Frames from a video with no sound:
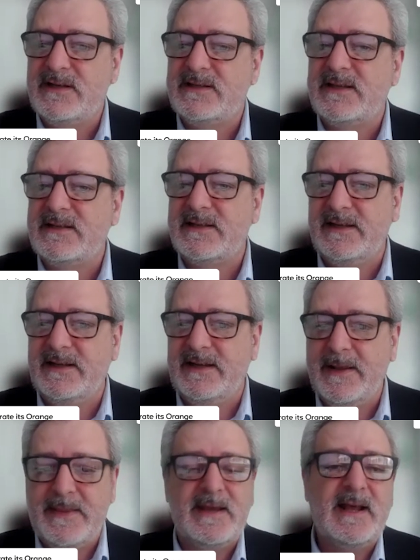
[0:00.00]
instance, an
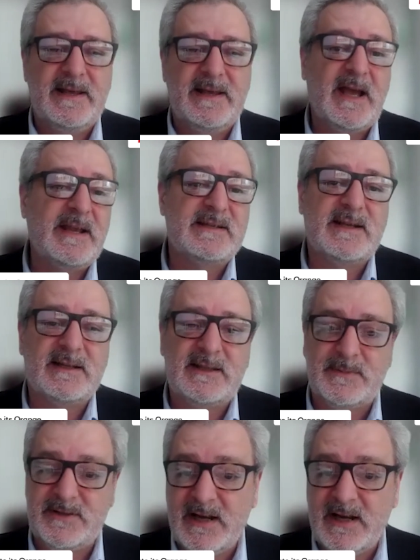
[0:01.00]
ethical AI
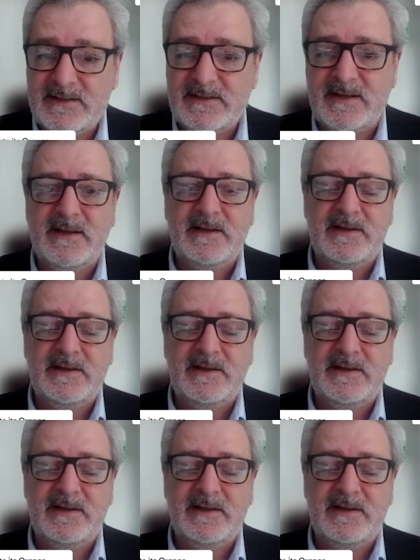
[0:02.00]
startup challenge